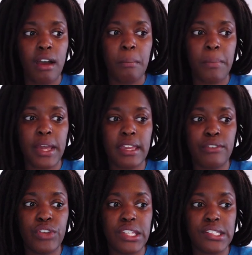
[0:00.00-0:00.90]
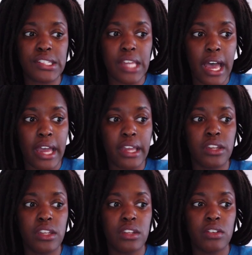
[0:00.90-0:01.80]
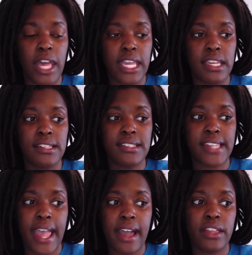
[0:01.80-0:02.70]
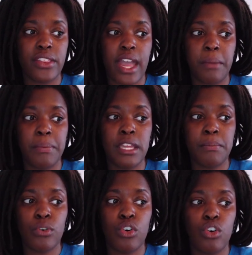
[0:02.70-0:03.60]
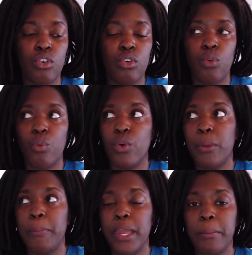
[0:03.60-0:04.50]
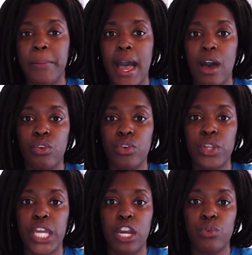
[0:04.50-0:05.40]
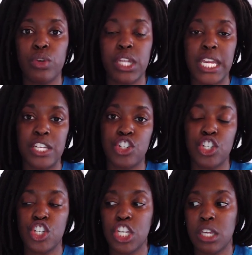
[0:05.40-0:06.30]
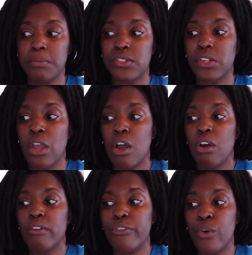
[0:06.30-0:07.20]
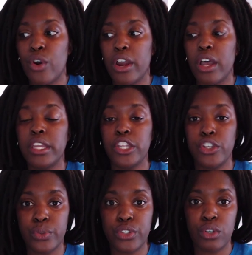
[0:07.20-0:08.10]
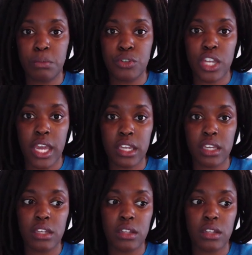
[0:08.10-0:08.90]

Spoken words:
But if it's not, like, it's sad that people would pimp out their relationships for a YouTube check.